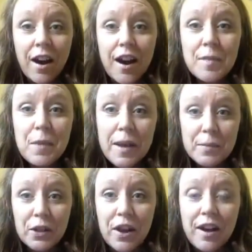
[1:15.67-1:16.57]
On my
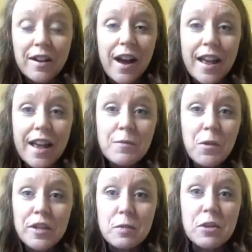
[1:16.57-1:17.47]
blog, I am
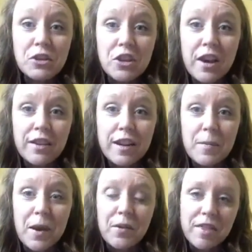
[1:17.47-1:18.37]
going to be sharing
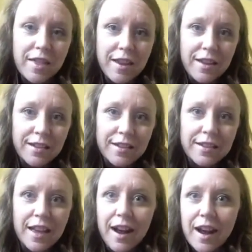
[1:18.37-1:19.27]
about things
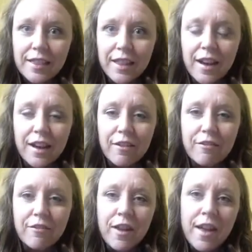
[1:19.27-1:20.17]
that I
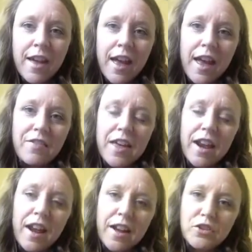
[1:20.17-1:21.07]
love and that
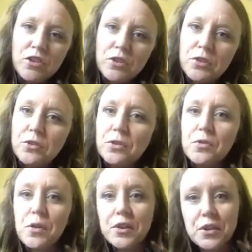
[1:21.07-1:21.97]
I do
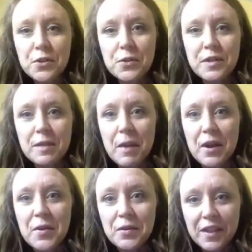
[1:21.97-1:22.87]
or use in
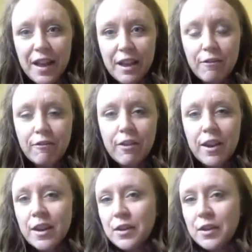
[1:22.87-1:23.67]
my own life.